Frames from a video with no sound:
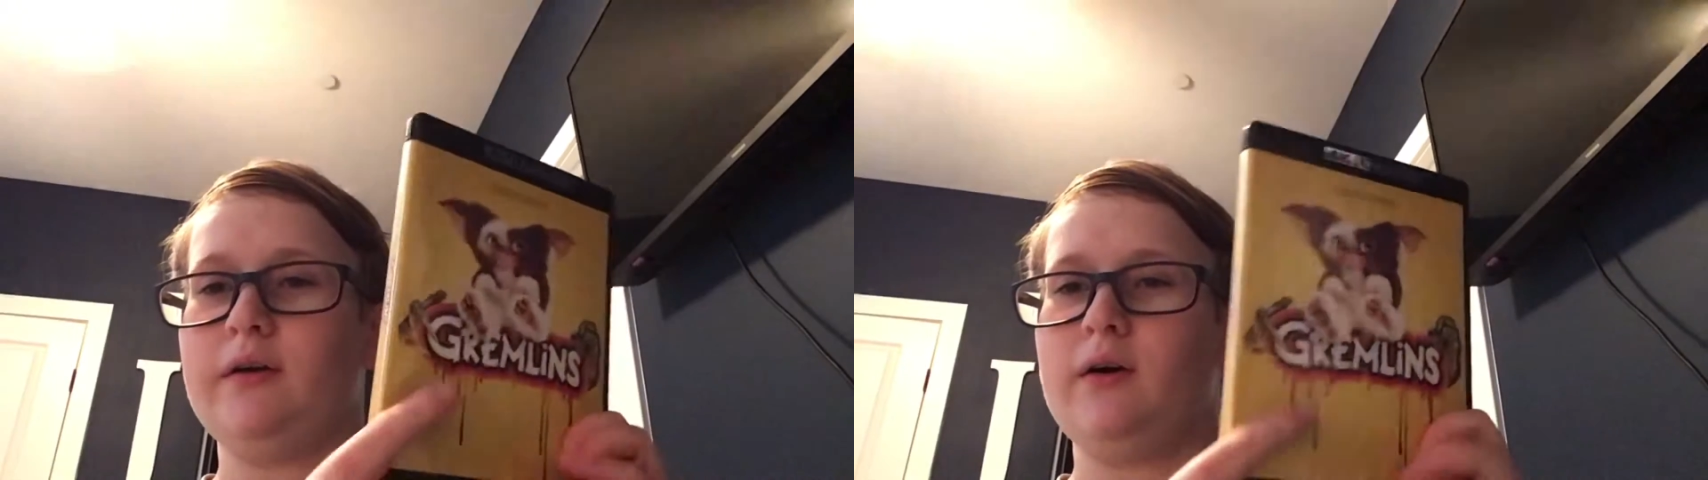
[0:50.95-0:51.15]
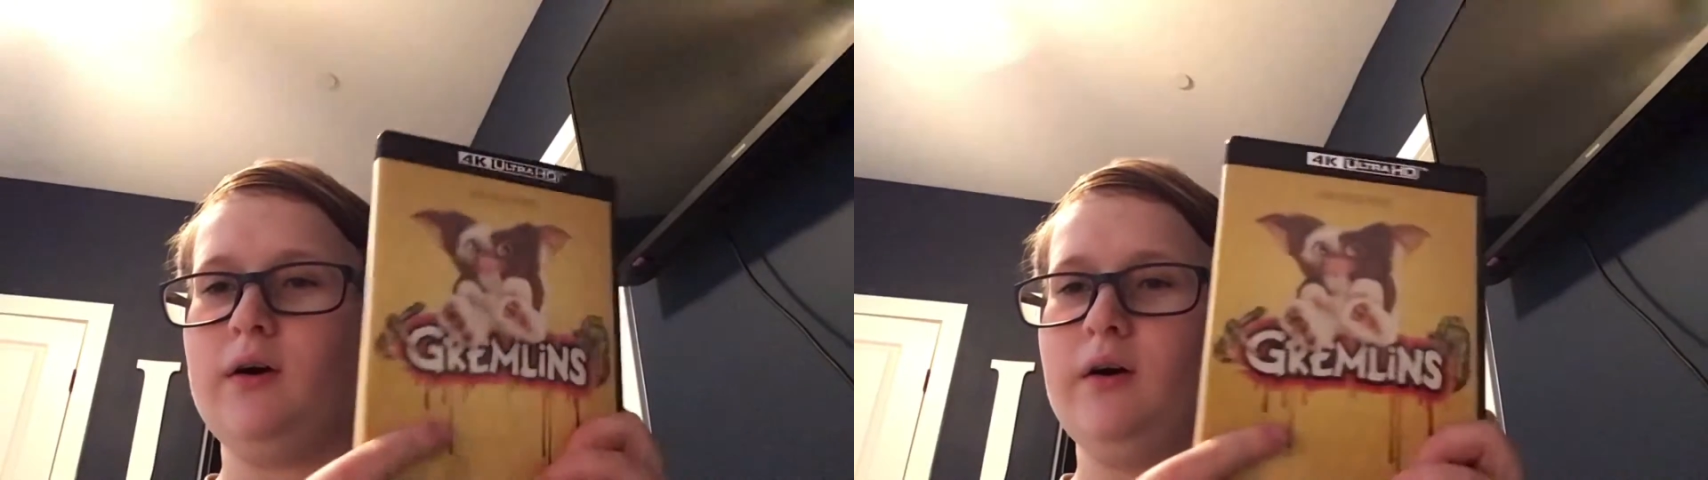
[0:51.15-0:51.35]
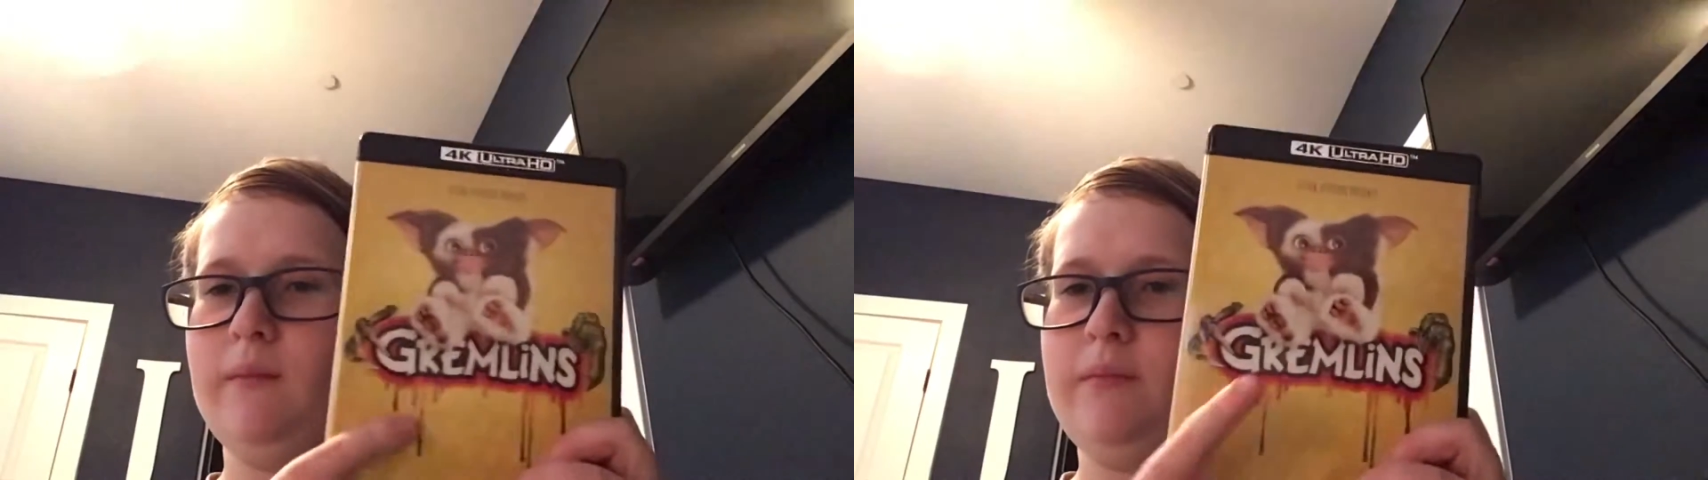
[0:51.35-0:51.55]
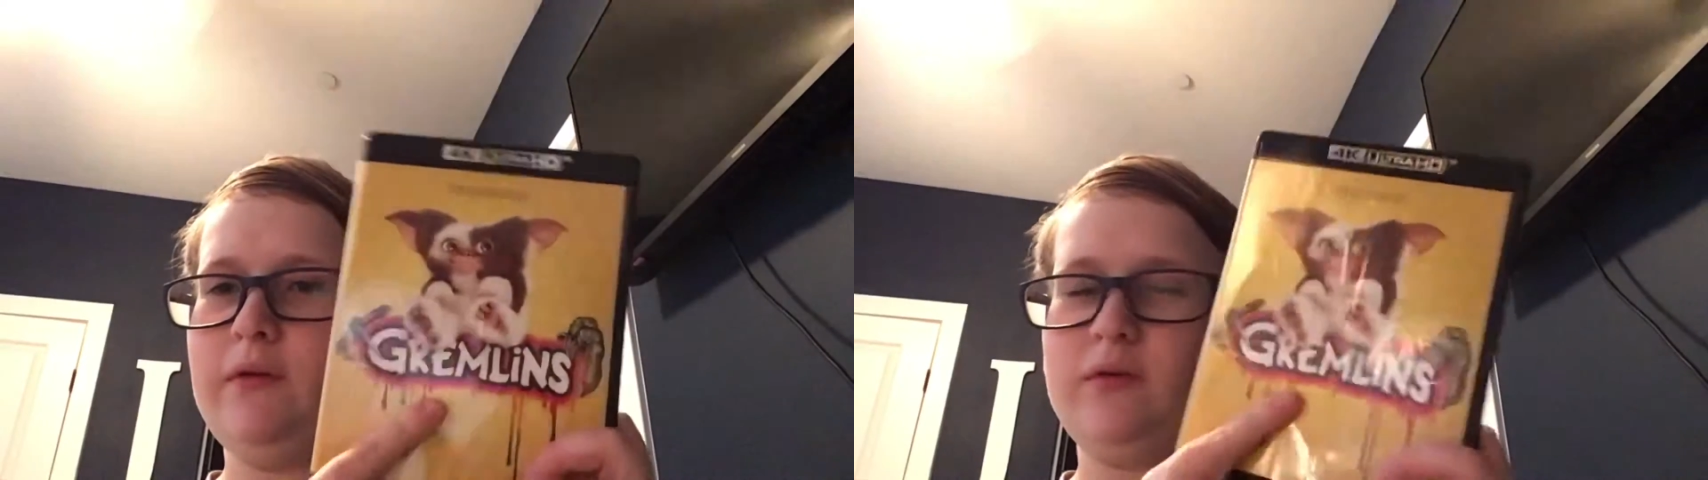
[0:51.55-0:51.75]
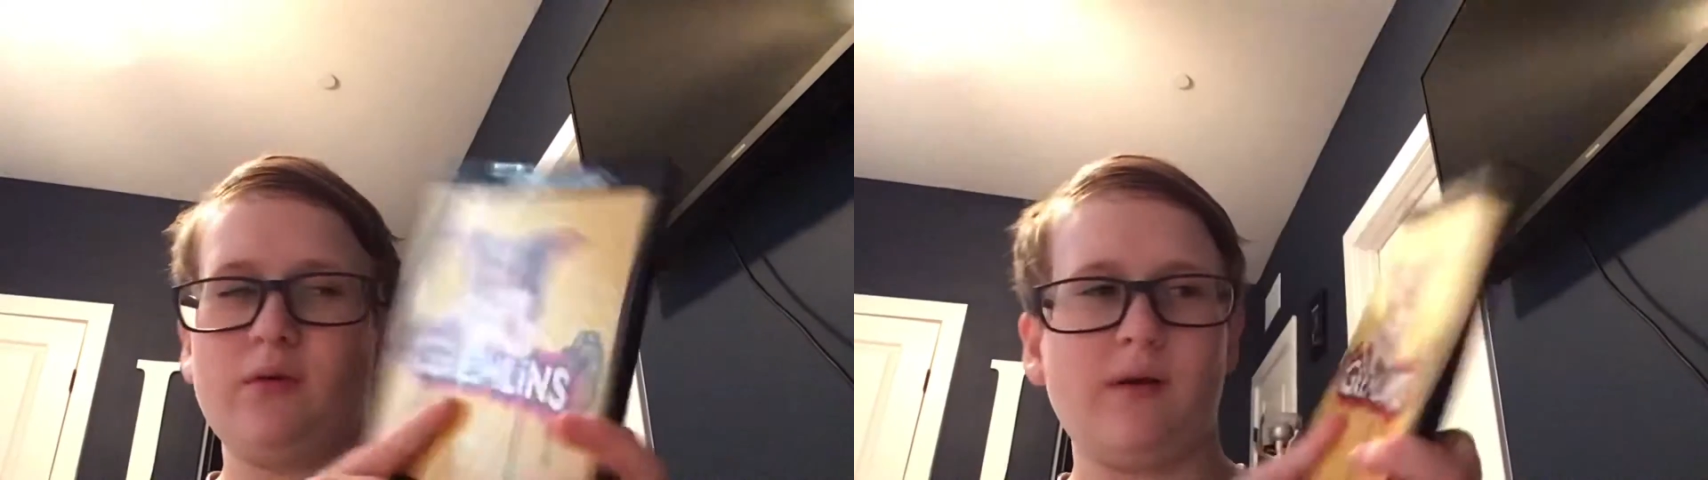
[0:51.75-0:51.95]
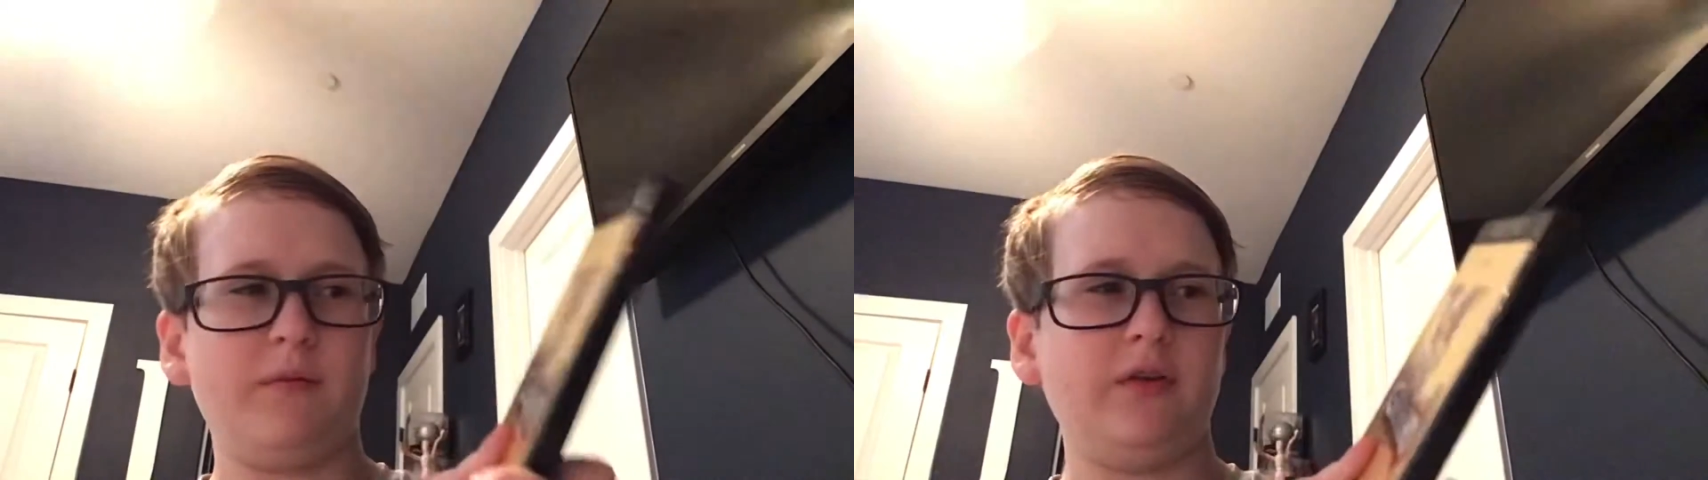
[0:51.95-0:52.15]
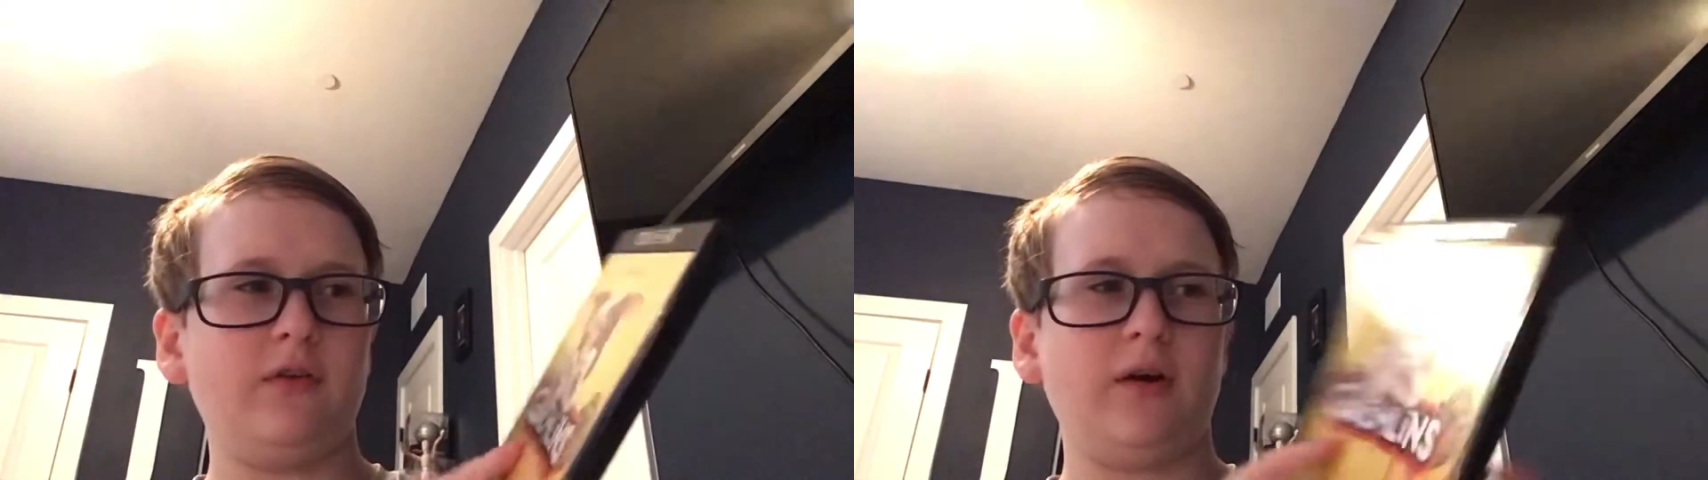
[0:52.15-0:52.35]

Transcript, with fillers: Um, this Gremlins